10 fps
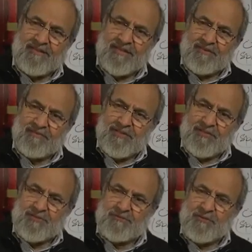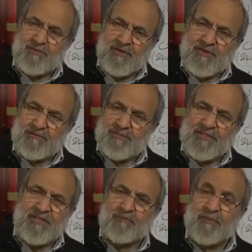the revelation of the Quran. It was
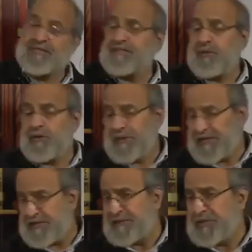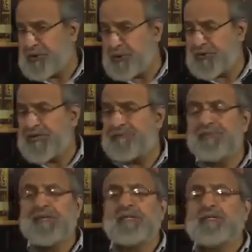taking place, and the Almighty made sure that
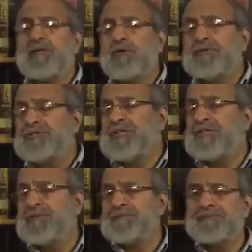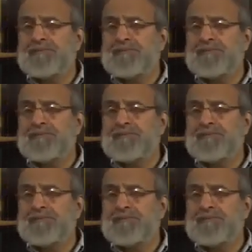no jinn,